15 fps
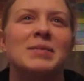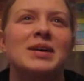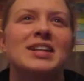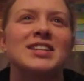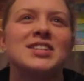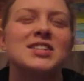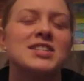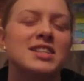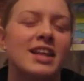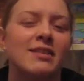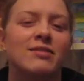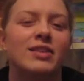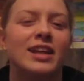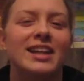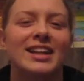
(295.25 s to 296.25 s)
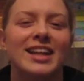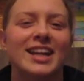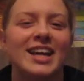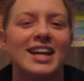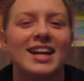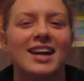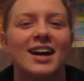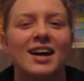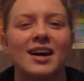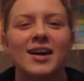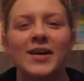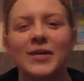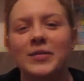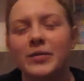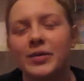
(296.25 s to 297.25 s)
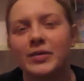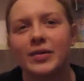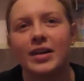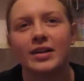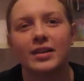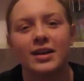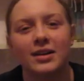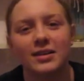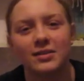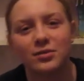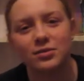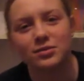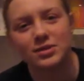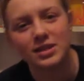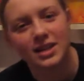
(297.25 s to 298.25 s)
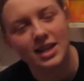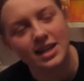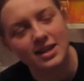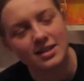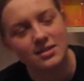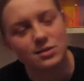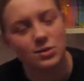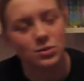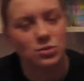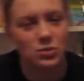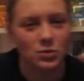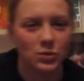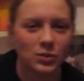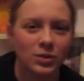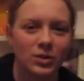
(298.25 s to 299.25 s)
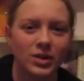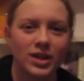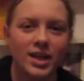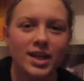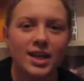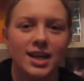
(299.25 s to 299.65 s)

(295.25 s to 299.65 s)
But just life lately, um, we've had a lot of delays, no school,